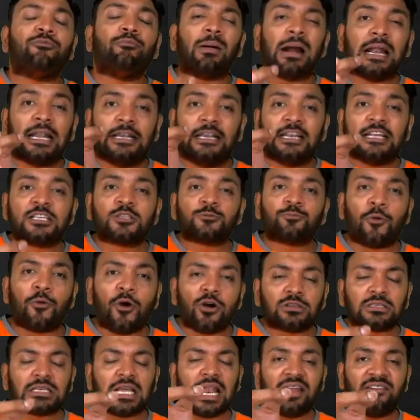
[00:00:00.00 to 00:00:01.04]
by
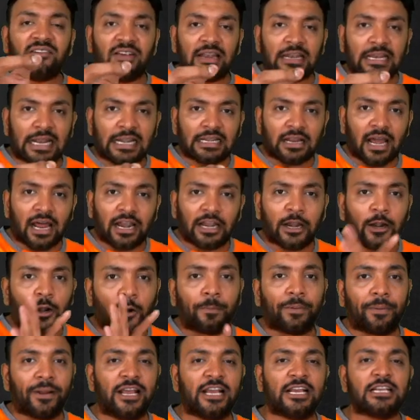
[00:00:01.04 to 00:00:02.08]
disposal I will get 100
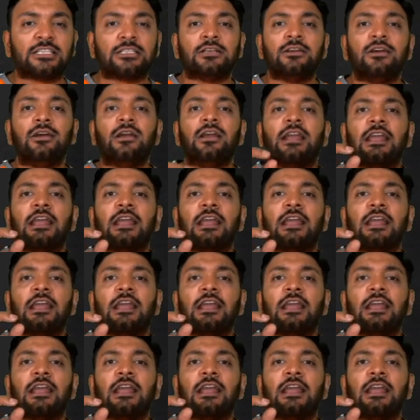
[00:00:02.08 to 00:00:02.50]
rupees,